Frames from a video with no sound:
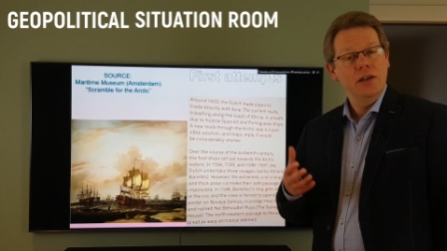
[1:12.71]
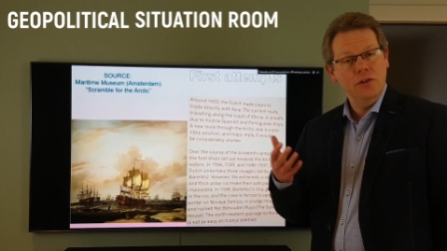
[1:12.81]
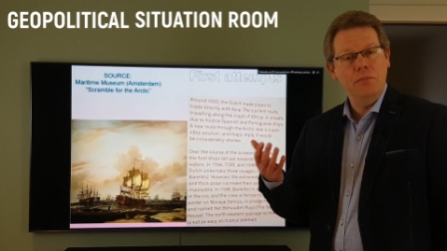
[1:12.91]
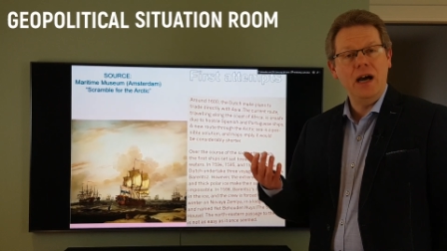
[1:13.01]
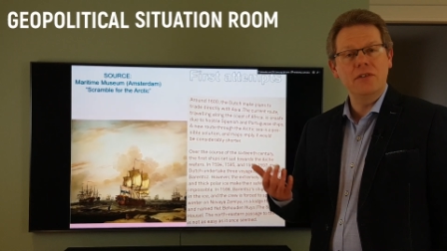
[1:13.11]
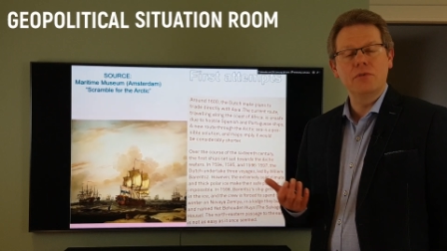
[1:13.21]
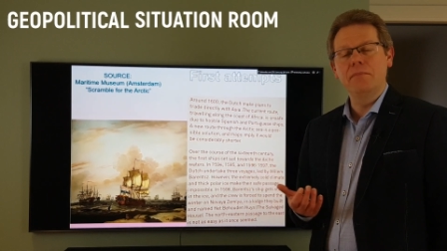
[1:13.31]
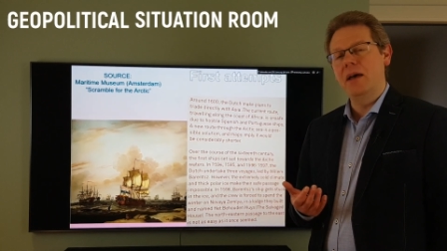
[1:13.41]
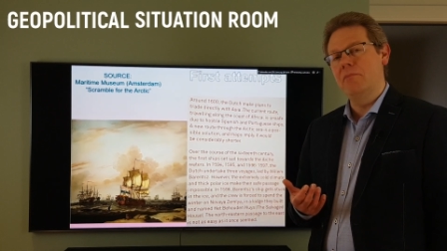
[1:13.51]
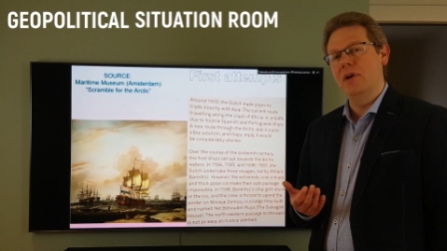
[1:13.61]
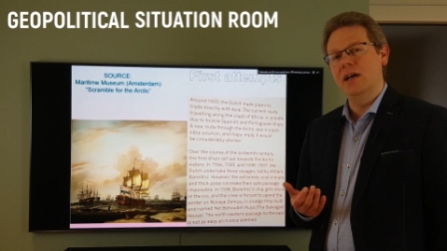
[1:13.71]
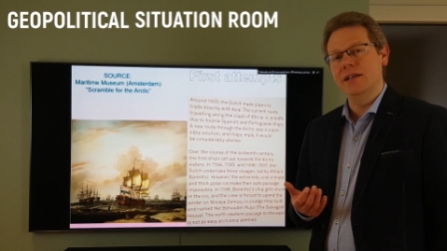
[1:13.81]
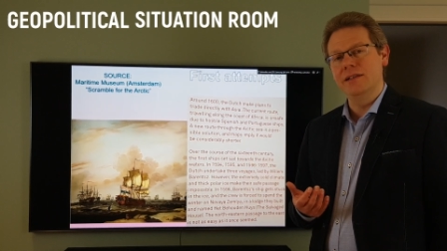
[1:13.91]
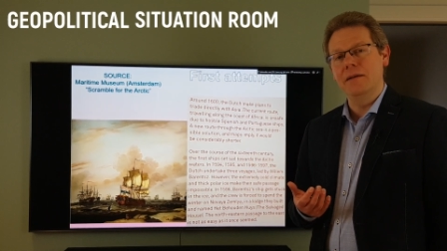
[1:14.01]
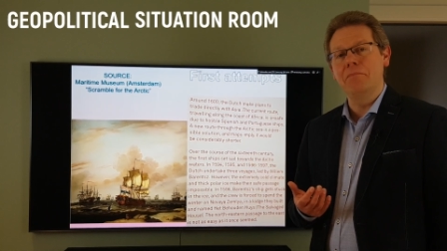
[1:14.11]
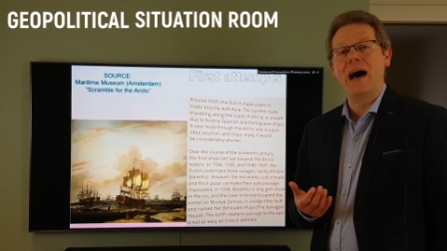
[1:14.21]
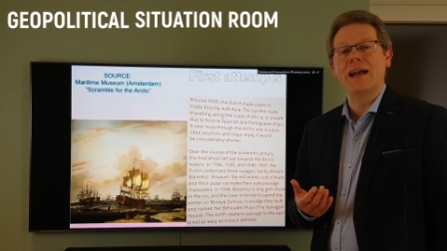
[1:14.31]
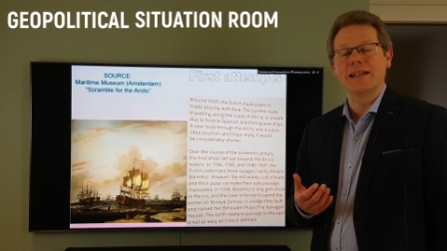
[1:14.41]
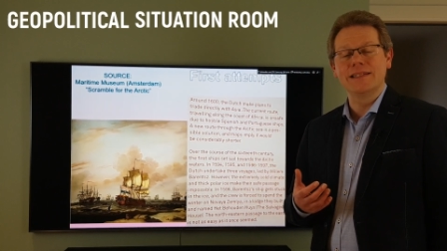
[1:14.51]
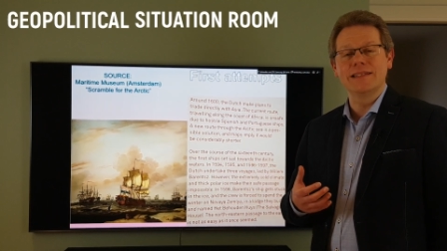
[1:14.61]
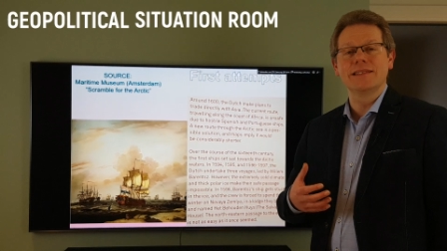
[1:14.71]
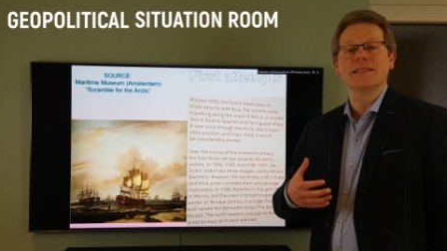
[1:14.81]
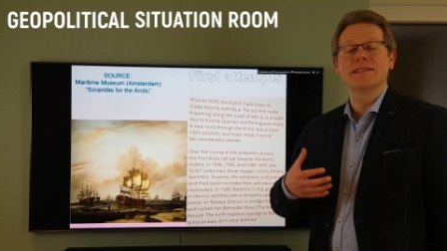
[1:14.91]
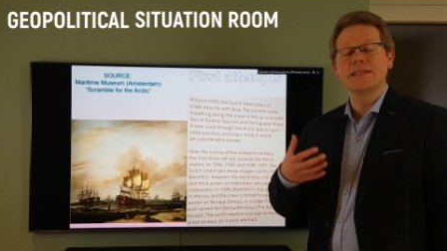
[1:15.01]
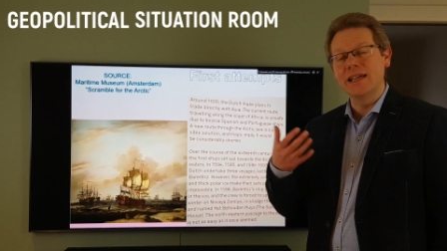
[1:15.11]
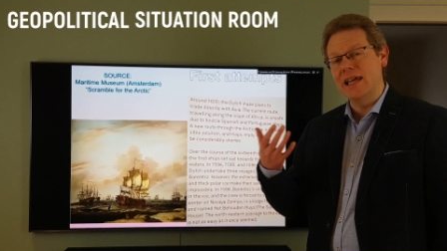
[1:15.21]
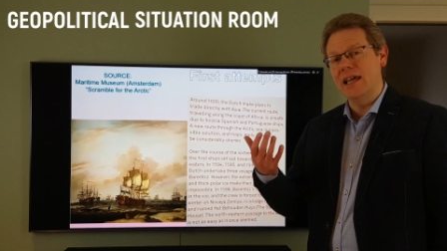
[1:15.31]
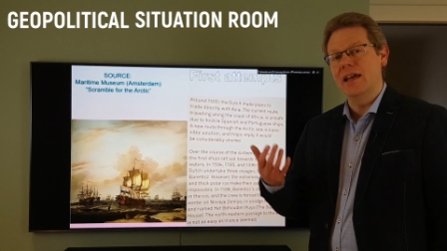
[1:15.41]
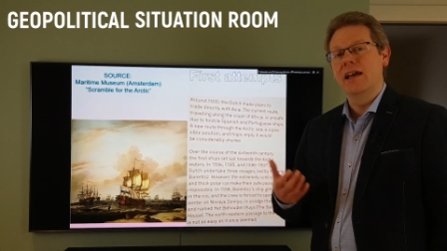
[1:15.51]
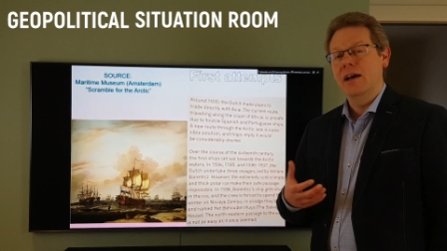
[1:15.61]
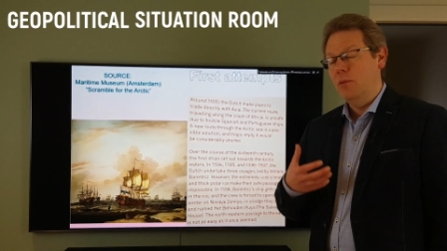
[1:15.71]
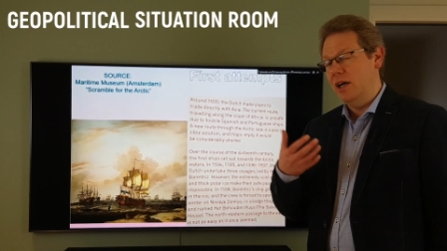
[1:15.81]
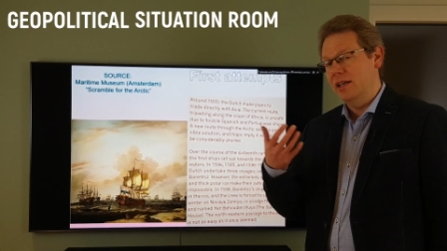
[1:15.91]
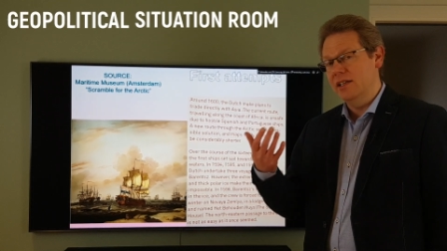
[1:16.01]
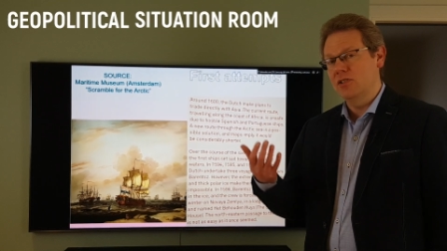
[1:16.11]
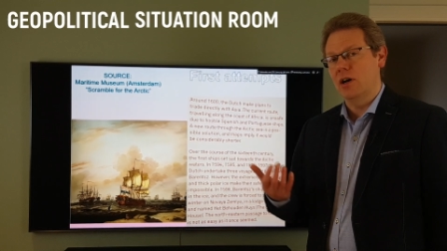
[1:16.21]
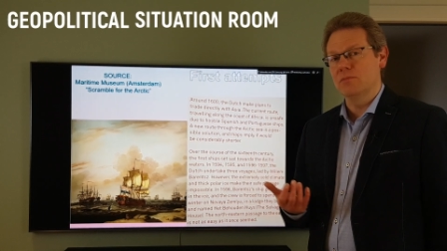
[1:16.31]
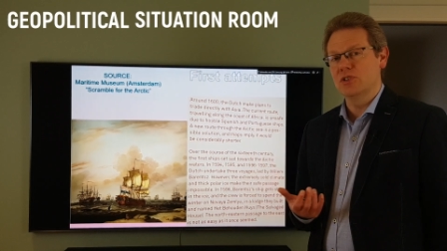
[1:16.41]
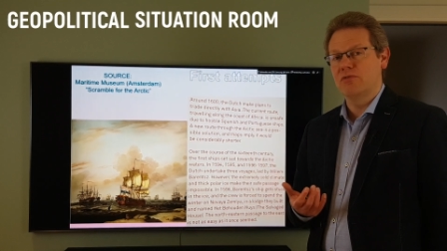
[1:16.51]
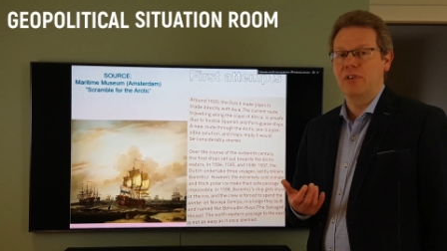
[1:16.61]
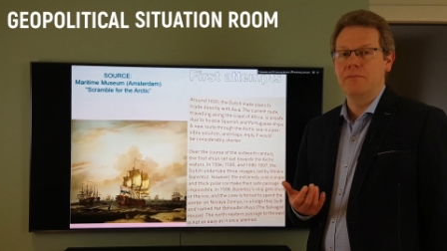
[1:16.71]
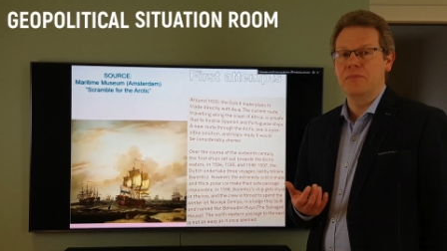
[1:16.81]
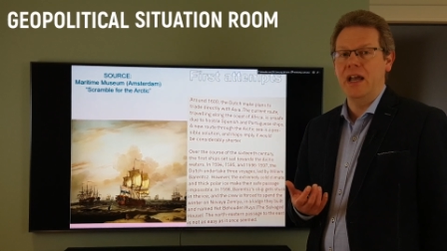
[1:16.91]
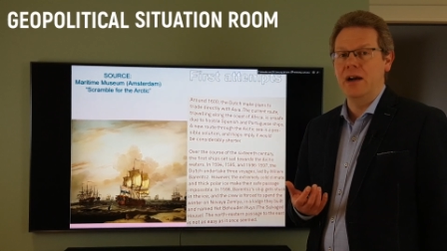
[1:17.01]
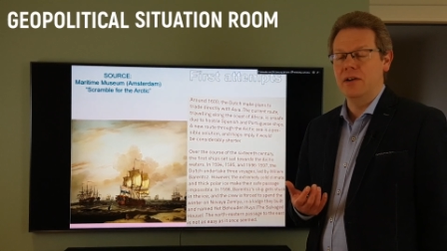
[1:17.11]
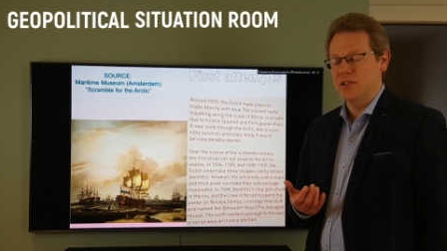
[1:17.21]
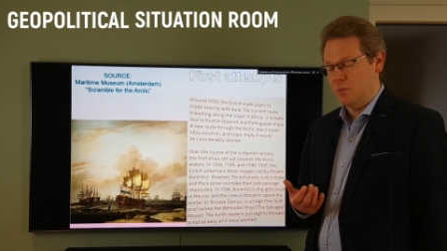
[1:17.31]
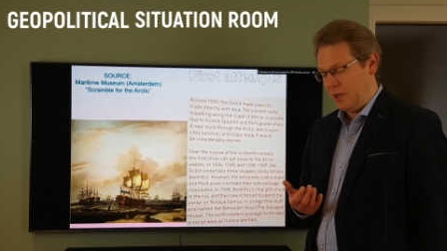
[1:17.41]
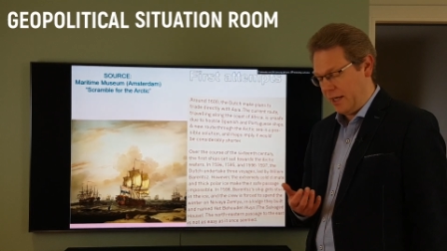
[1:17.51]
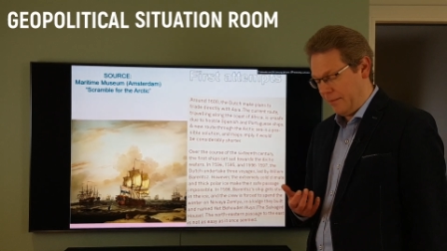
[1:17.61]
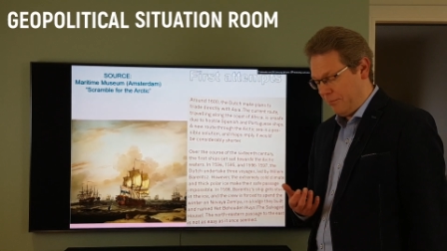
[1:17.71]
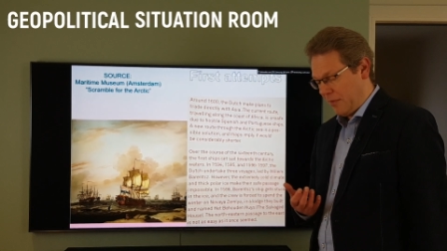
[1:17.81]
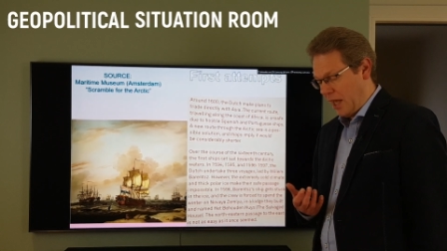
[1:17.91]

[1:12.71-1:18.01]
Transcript: You might remember the Barents Sea. Well, it comes from there as well.